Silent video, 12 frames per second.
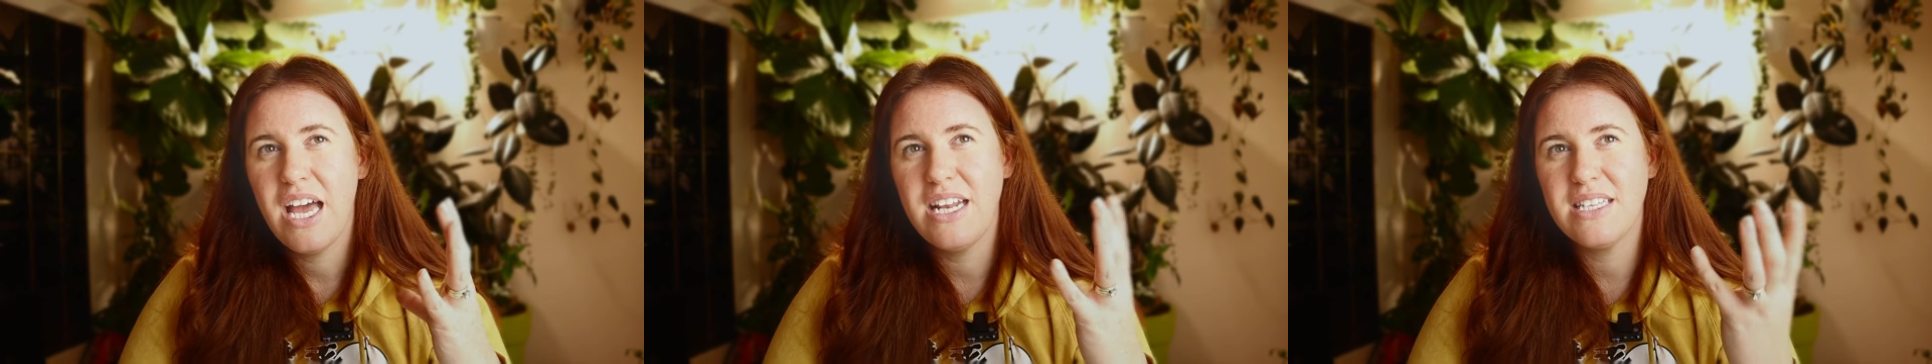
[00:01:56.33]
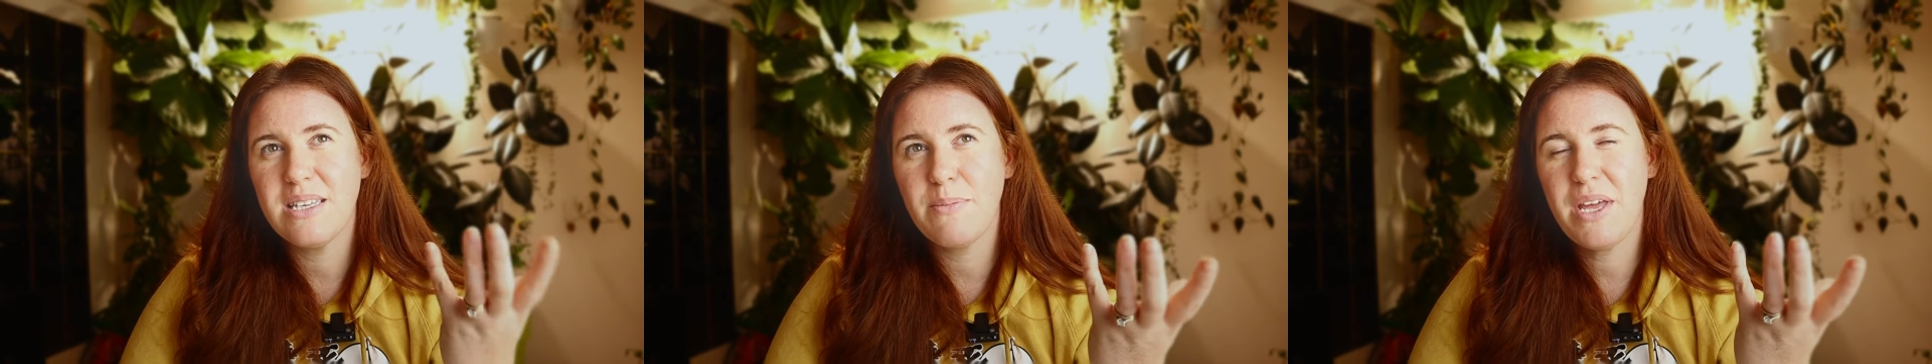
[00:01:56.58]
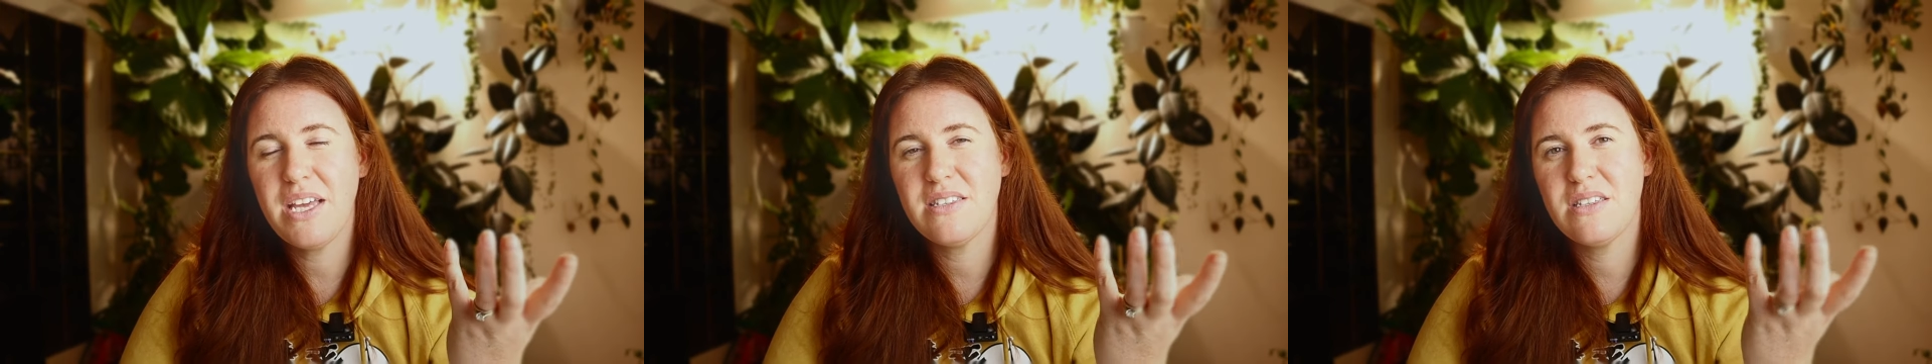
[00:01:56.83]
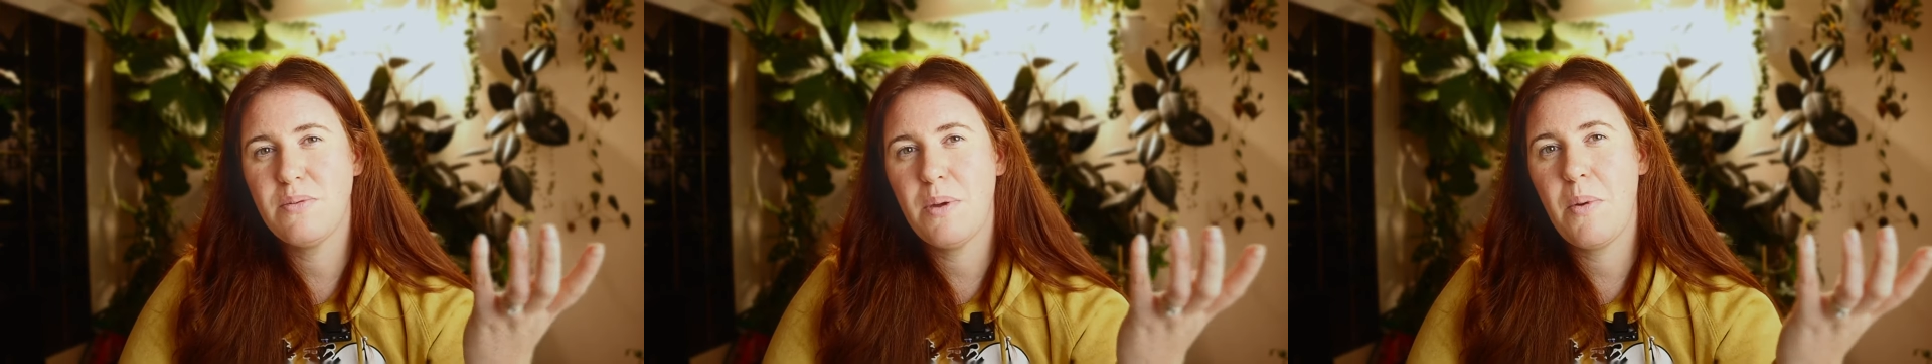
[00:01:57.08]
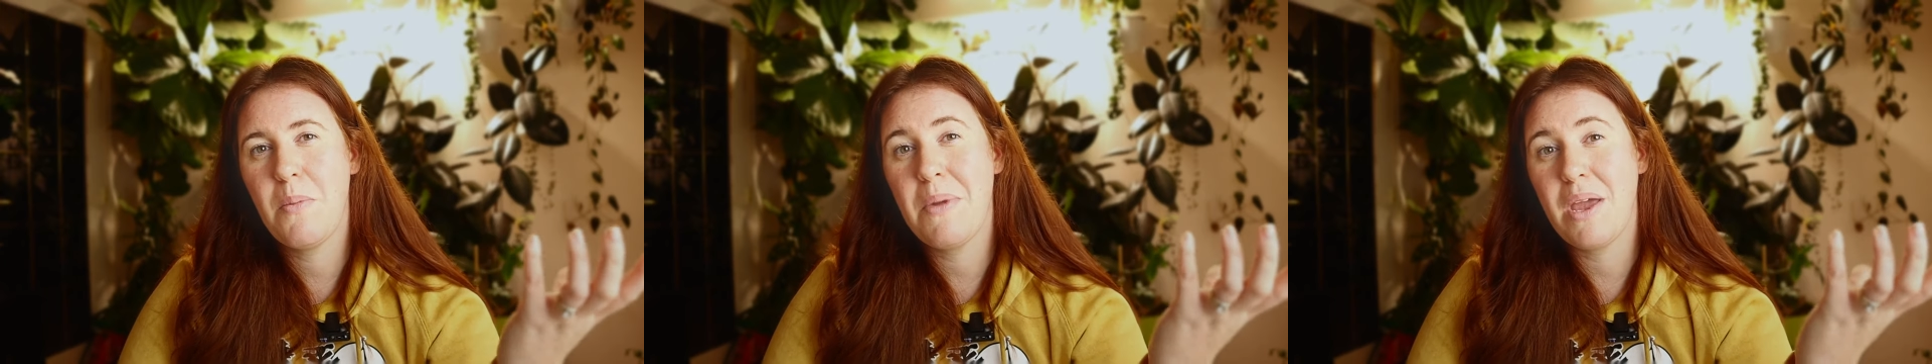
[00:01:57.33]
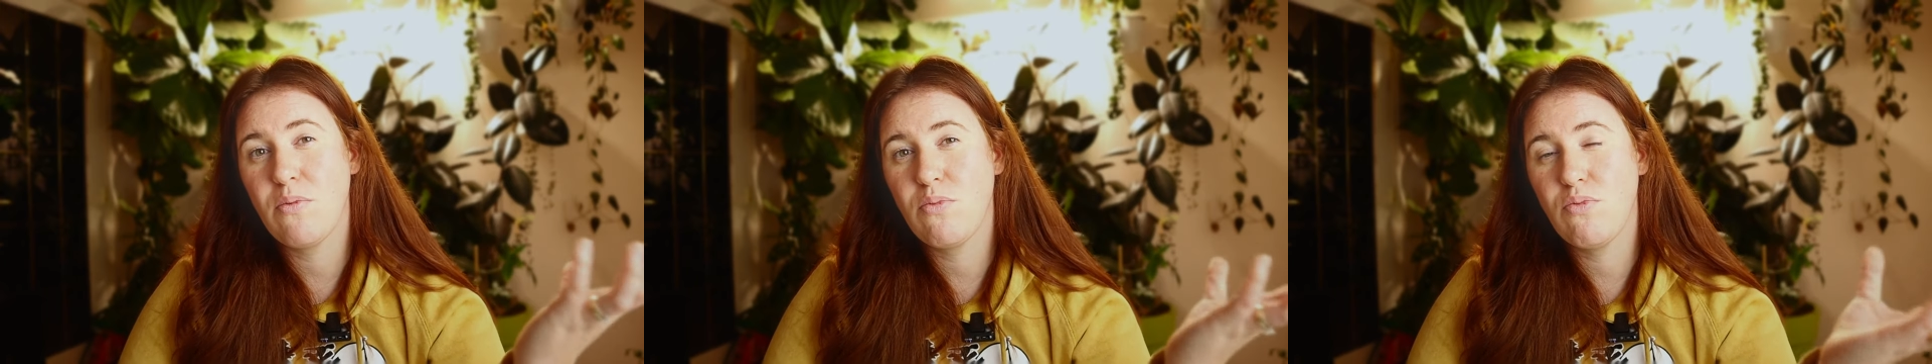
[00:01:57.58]
and in some cases people
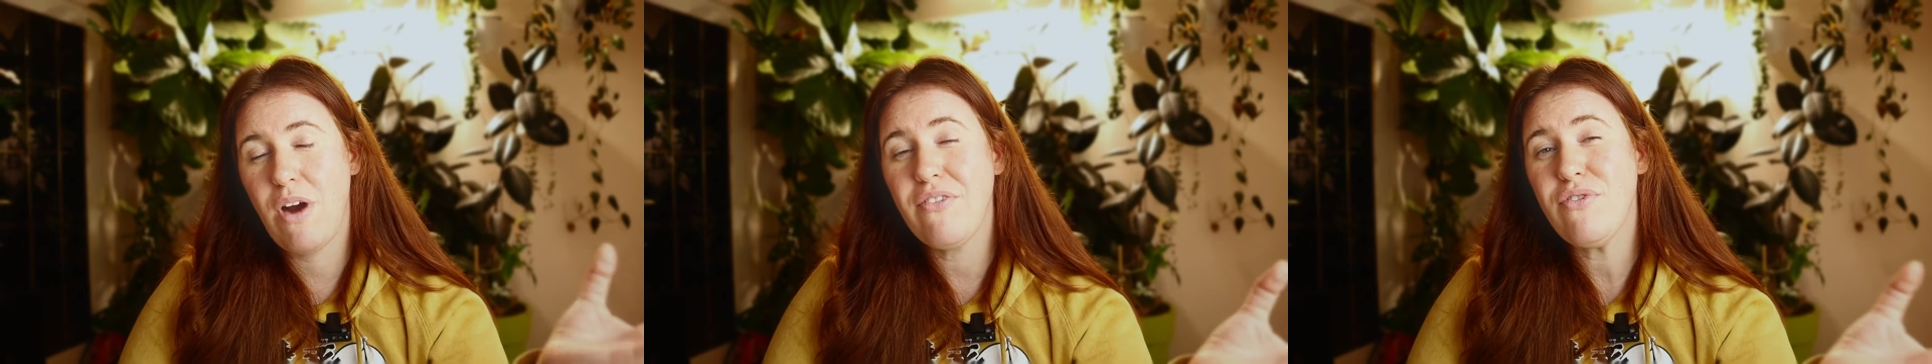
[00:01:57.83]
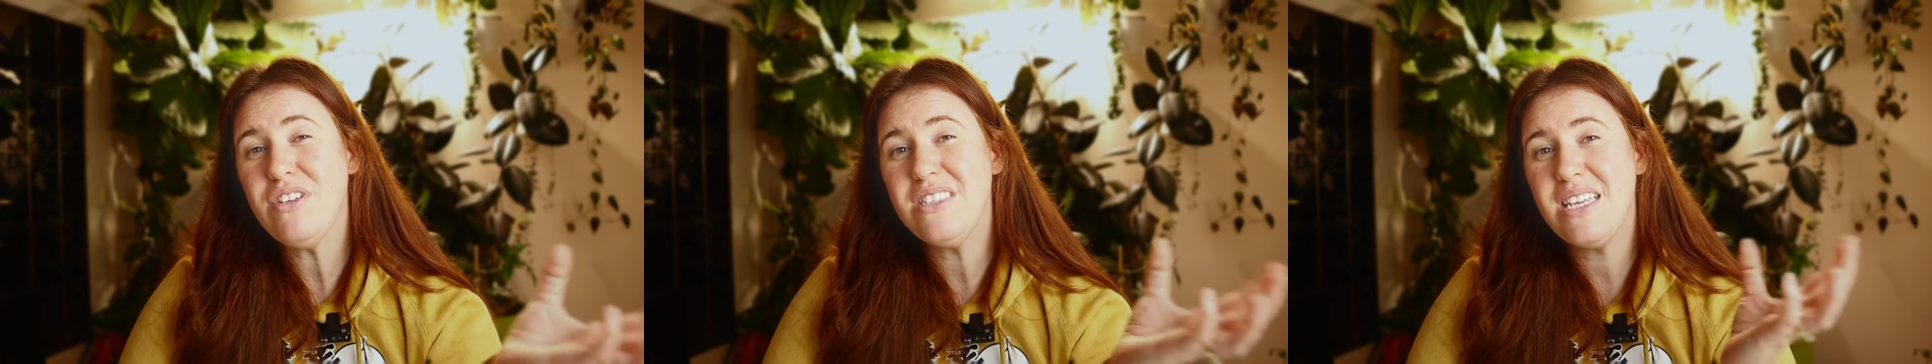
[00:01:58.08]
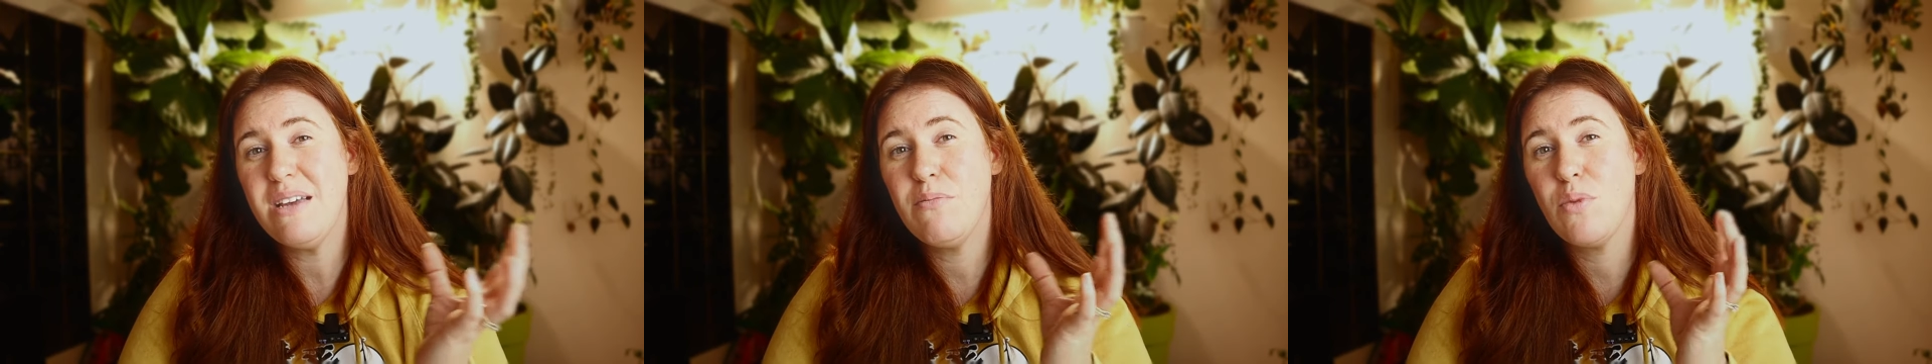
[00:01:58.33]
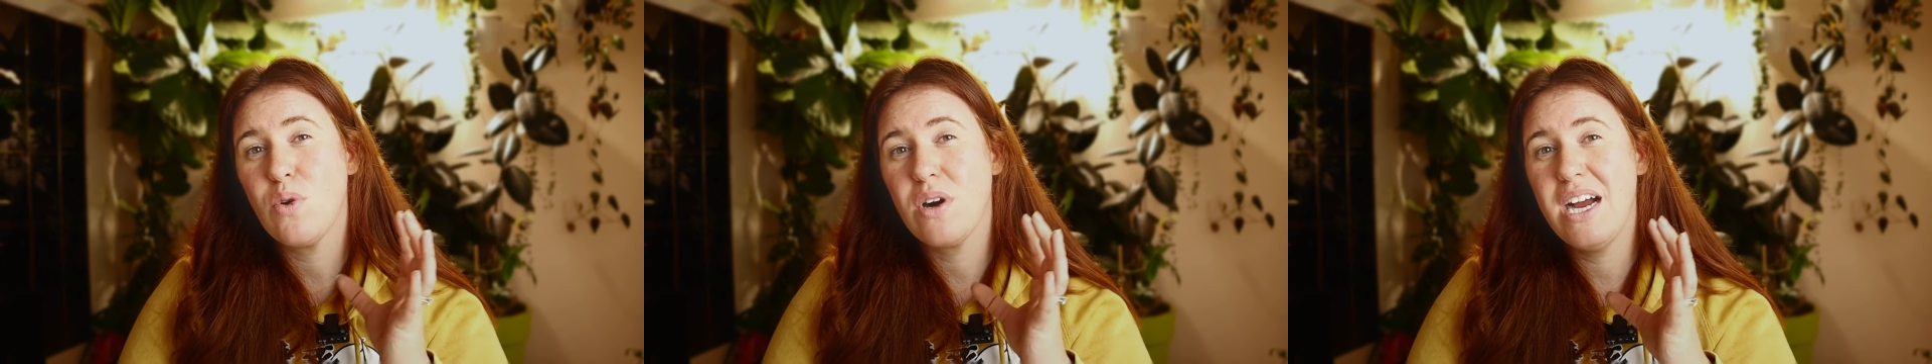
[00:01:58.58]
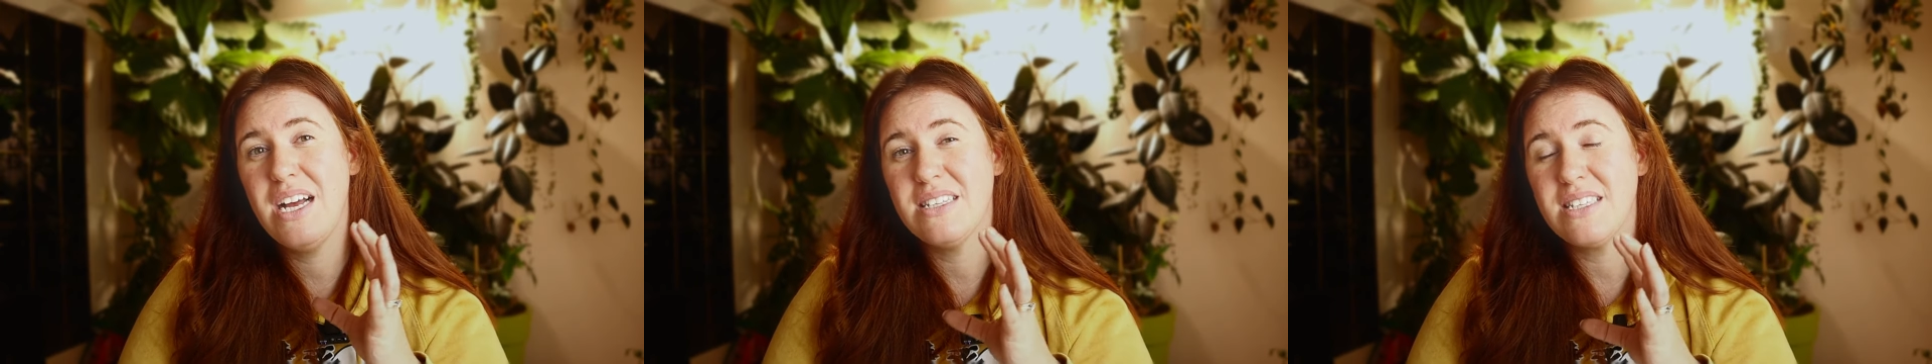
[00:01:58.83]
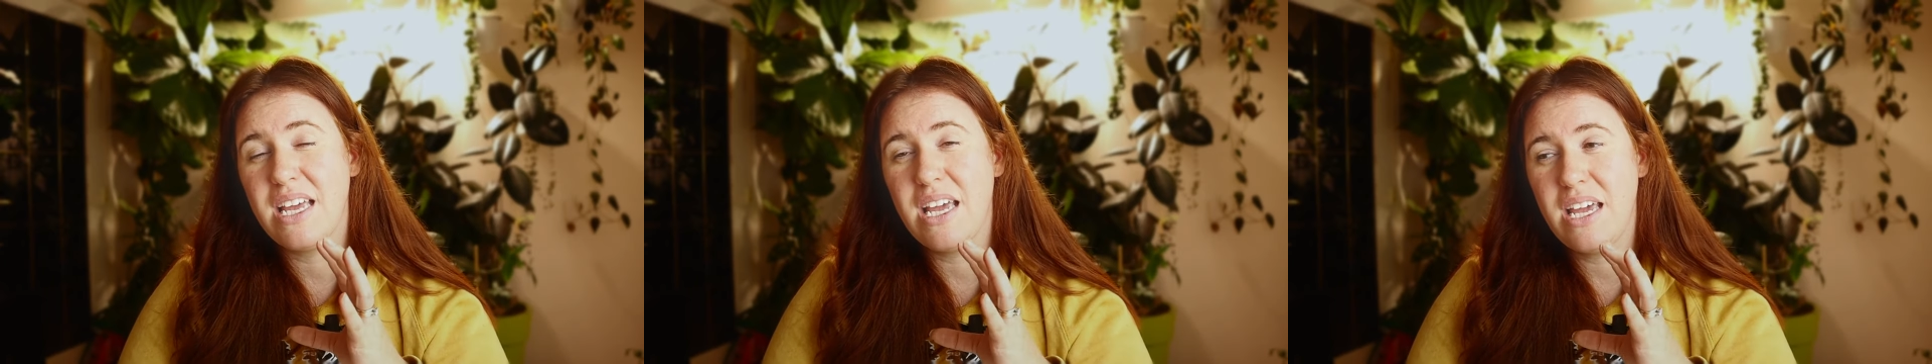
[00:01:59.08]
may reference it more
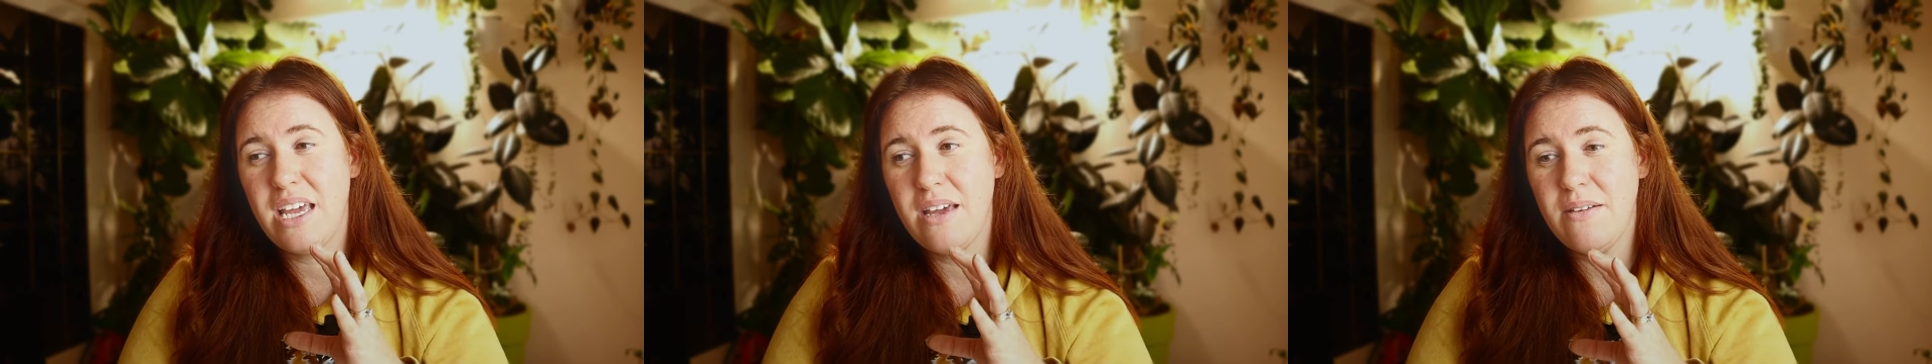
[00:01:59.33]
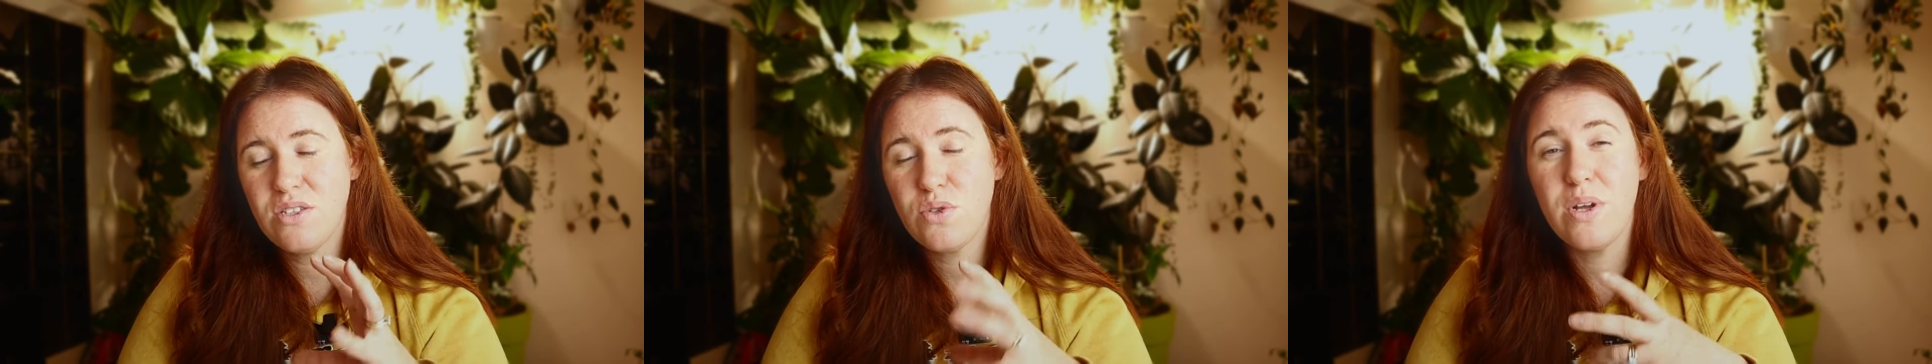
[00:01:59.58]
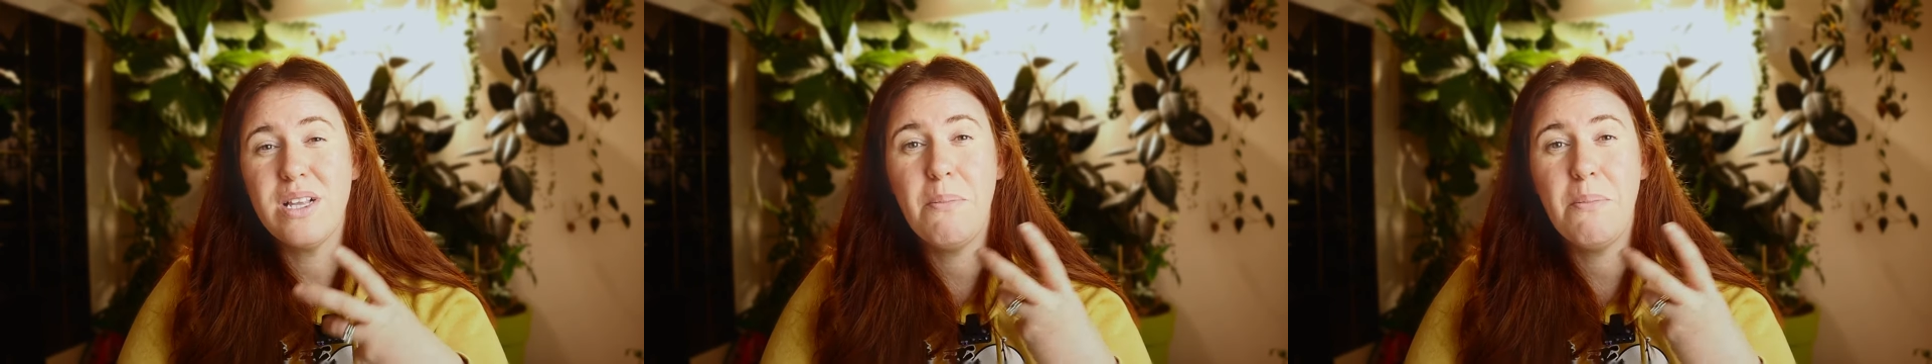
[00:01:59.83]
as a soil